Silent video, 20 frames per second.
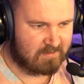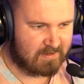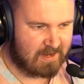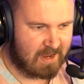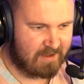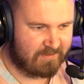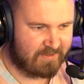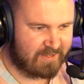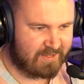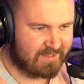
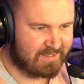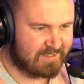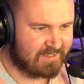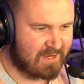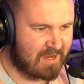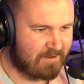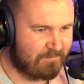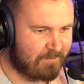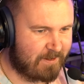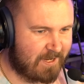Down the
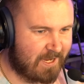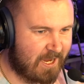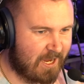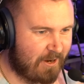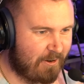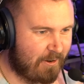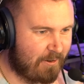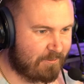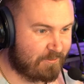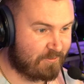inside we
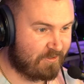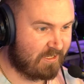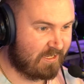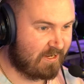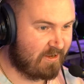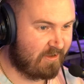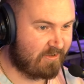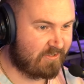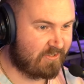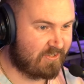go. I was
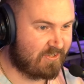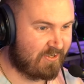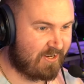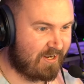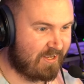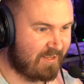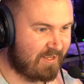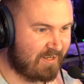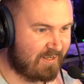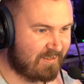really
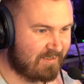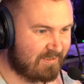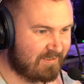concentrating then.